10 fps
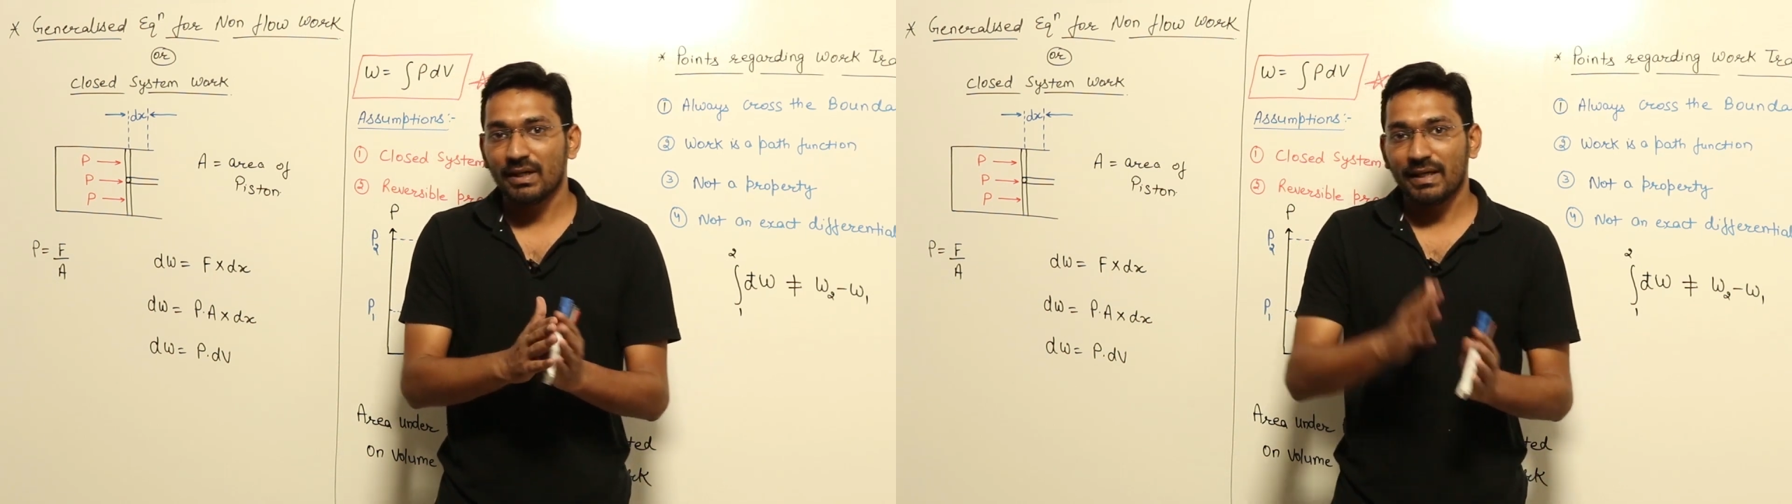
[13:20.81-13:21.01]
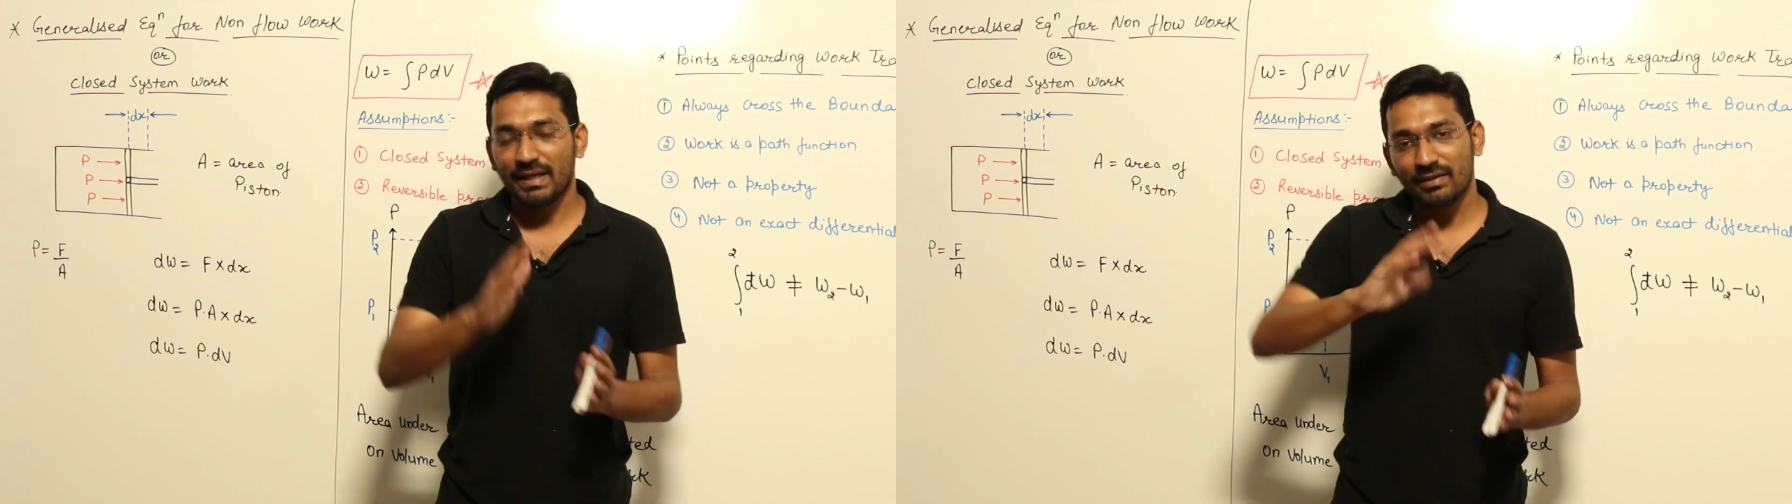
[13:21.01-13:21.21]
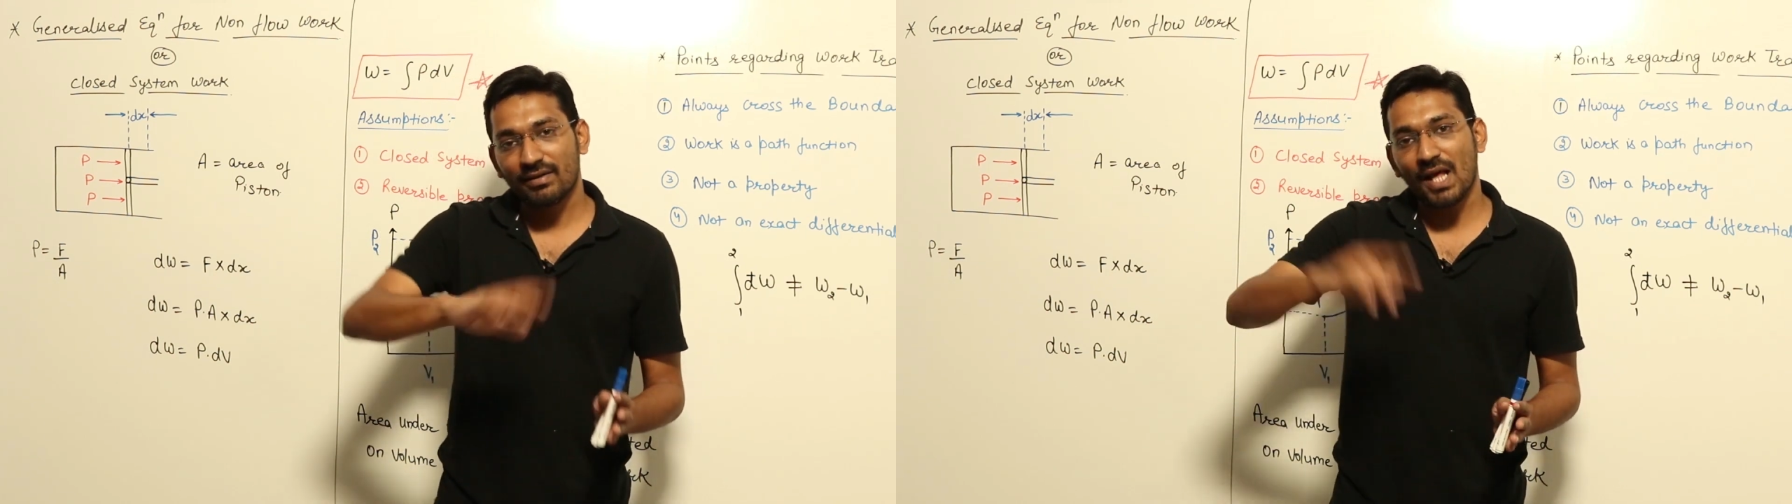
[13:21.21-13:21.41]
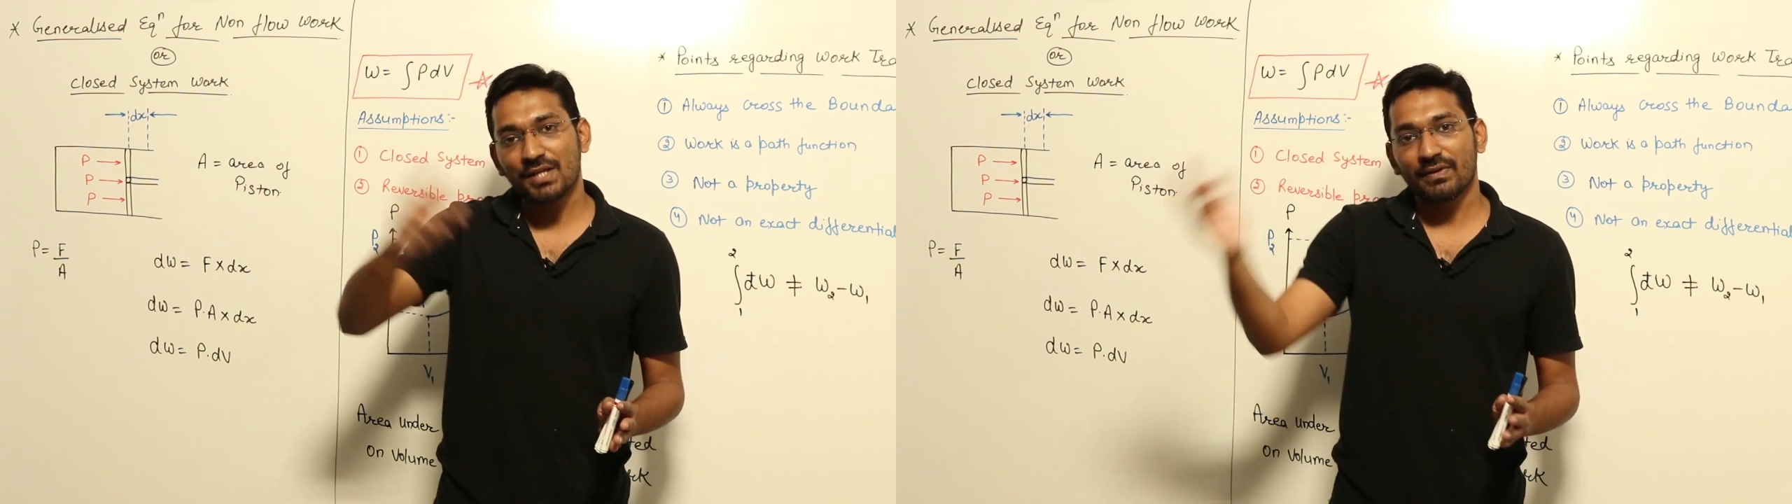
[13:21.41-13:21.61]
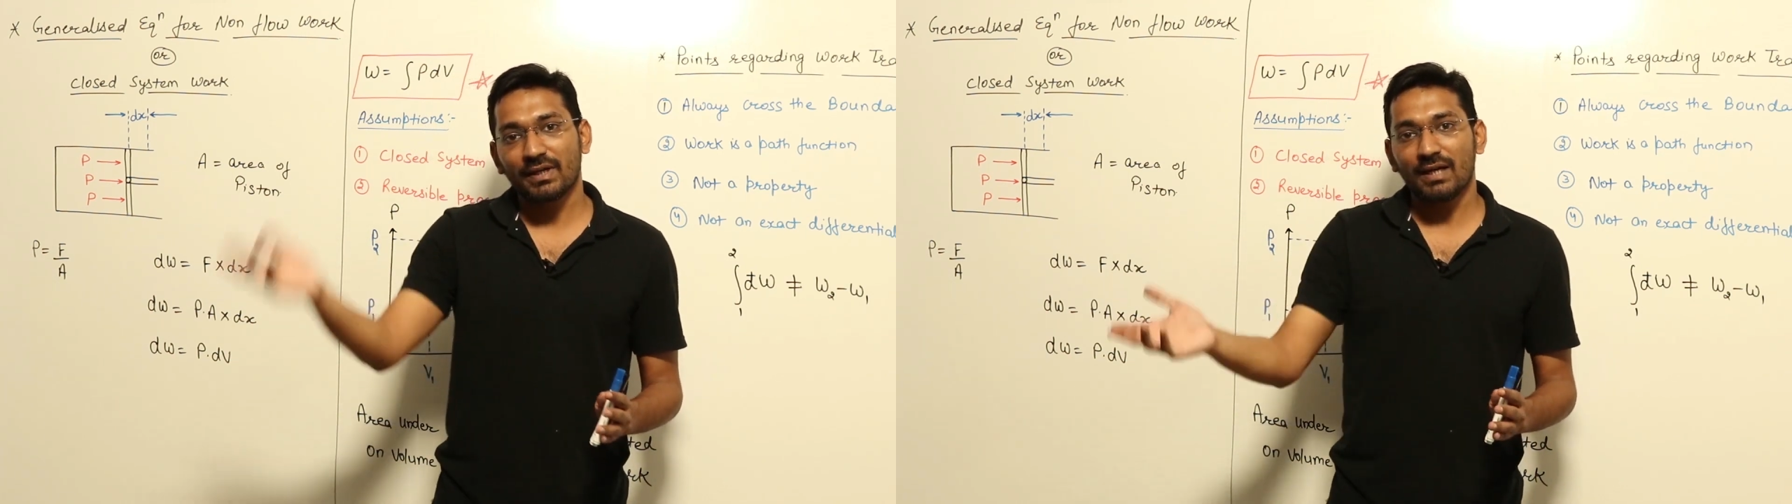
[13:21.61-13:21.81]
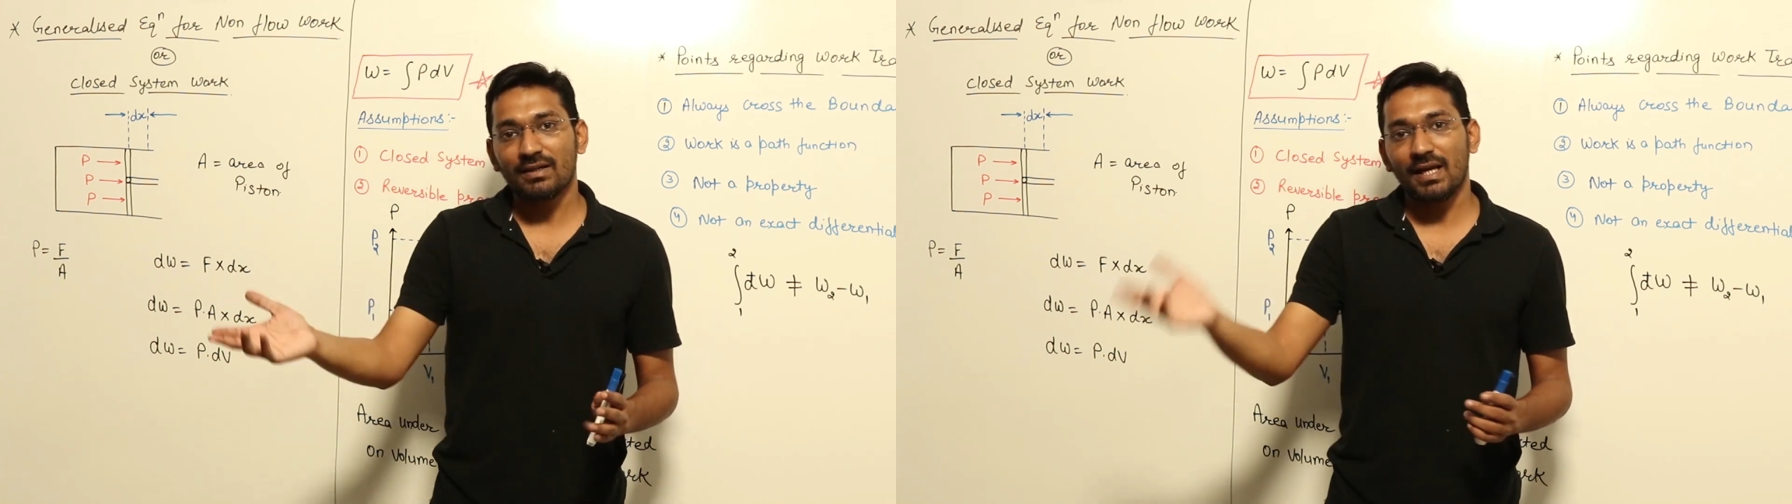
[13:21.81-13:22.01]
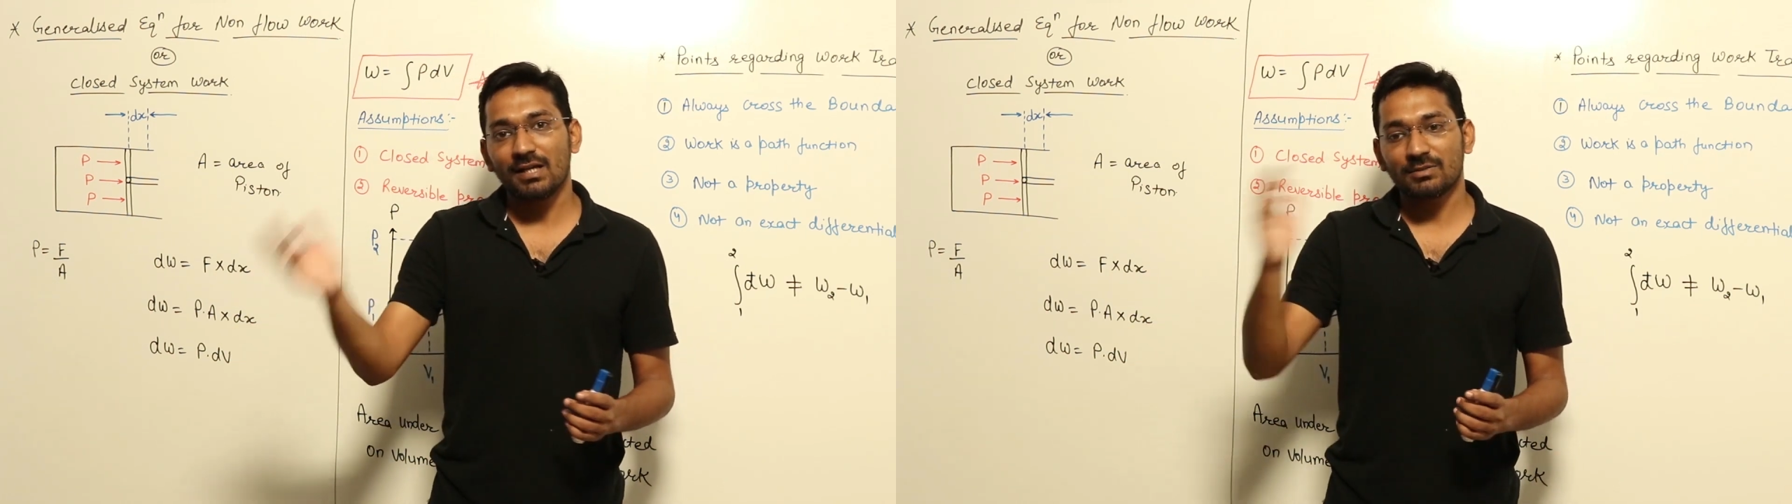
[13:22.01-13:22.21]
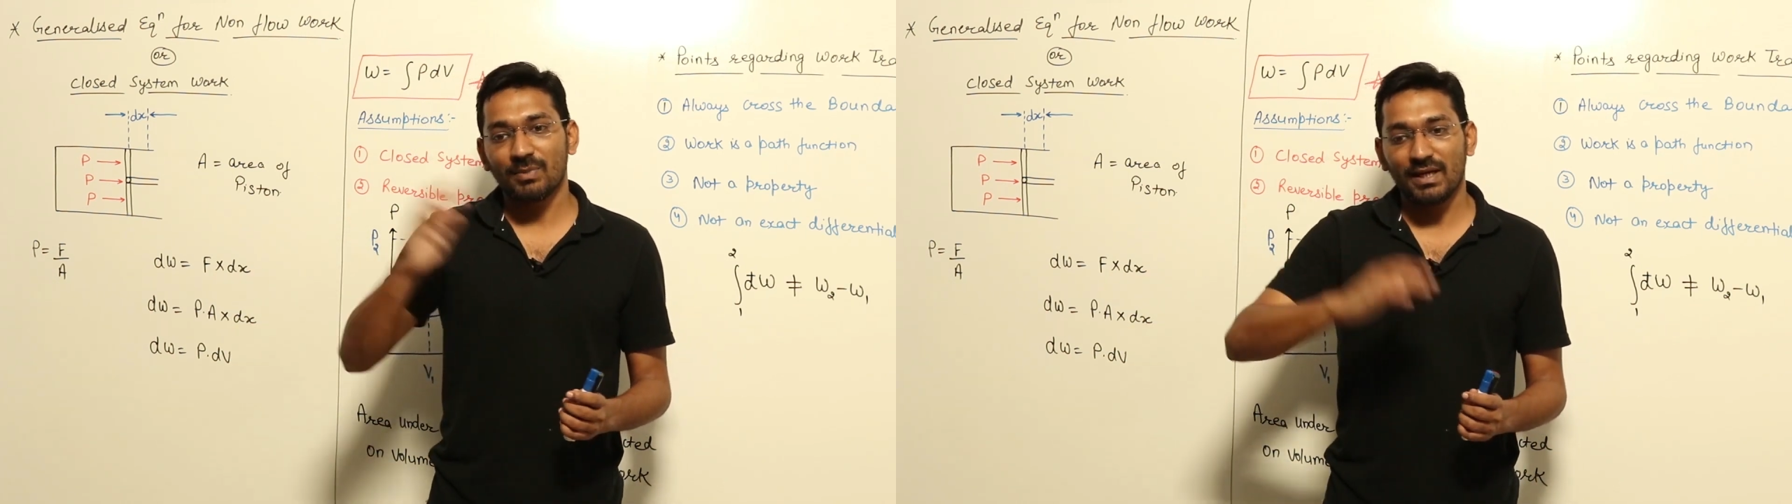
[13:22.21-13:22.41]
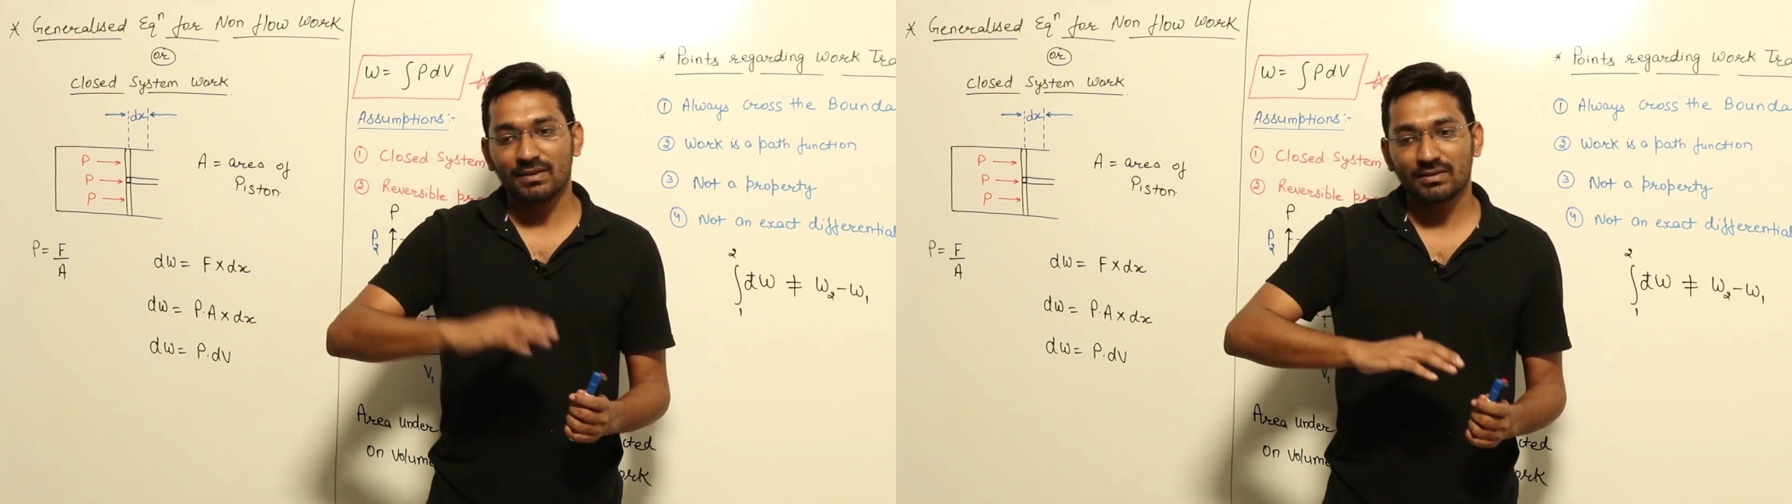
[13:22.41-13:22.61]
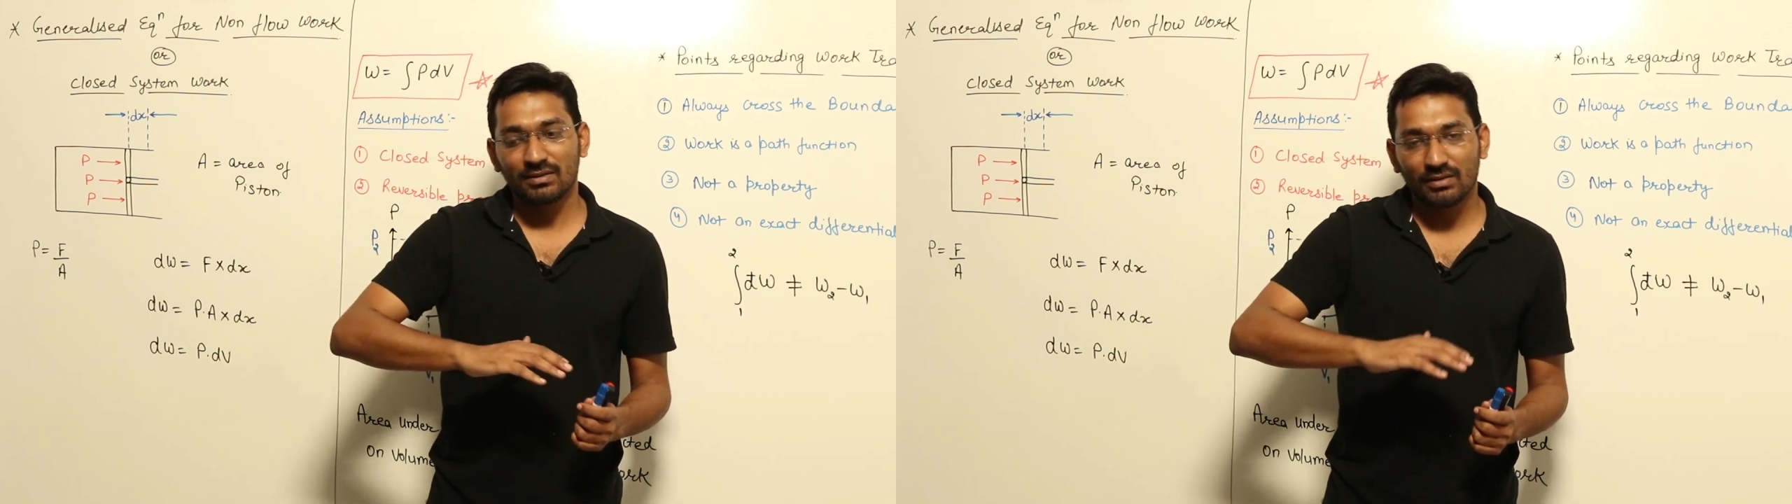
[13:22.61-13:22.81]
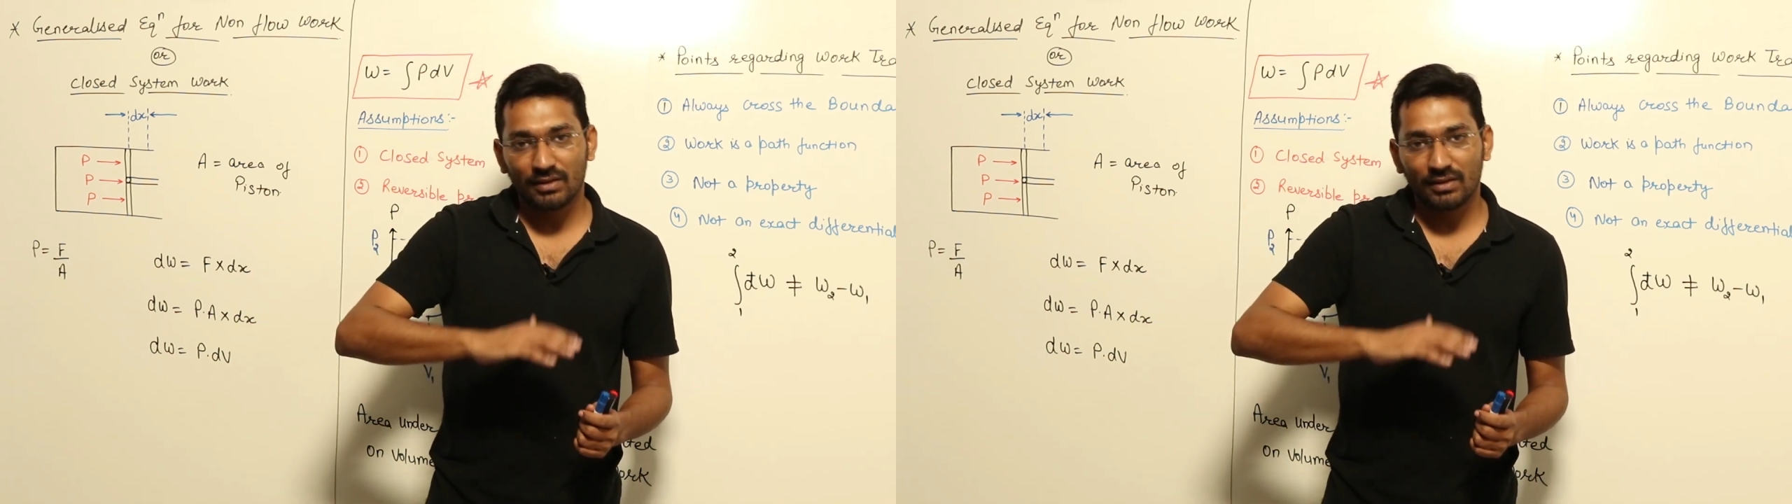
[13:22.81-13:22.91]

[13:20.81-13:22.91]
heat transfer can take place